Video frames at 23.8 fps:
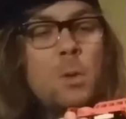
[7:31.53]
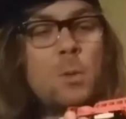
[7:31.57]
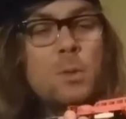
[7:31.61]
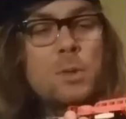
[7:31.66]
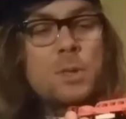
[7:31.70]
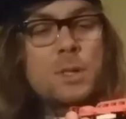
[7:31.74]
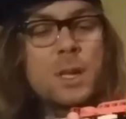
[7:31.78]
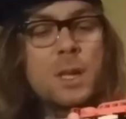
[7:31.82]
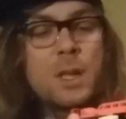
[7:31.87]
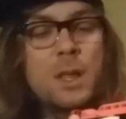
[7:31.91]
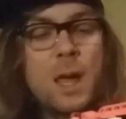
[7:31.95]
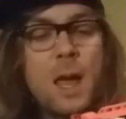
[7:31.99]

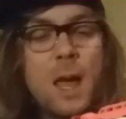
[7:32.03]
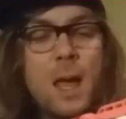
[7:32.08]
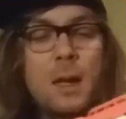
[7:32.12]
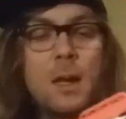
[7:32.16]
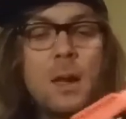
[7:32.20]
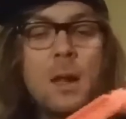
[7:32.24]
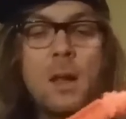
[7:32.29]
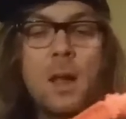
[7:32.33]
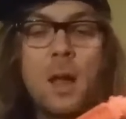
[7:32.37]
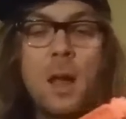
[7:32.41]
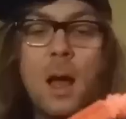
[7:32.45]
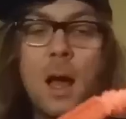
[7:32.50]
We'll say
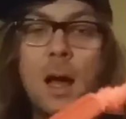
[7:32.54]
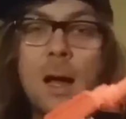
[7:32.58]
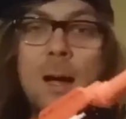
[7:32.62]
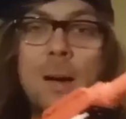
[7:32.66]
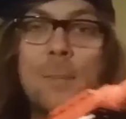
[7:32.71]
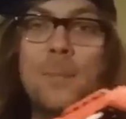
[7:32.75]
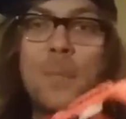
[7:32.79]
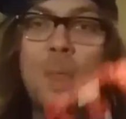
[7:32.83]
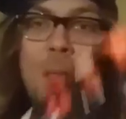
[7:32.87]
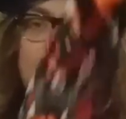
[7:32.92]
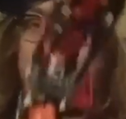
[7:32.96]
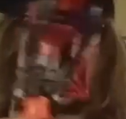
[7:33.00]
that.
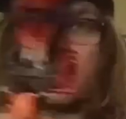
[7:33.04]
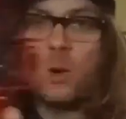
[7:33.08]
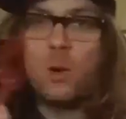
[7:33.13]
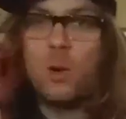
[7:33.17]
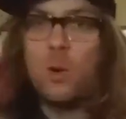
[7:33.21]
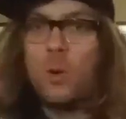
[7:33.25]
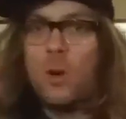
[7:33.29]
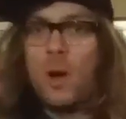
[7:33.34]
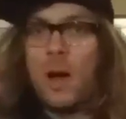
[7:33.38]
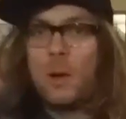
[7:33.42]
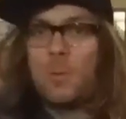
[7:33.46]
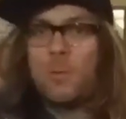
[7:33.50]
As a
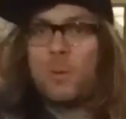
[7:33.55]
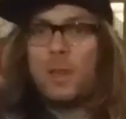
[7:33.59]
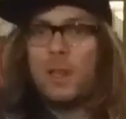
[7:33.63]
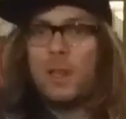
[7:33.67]
whole, I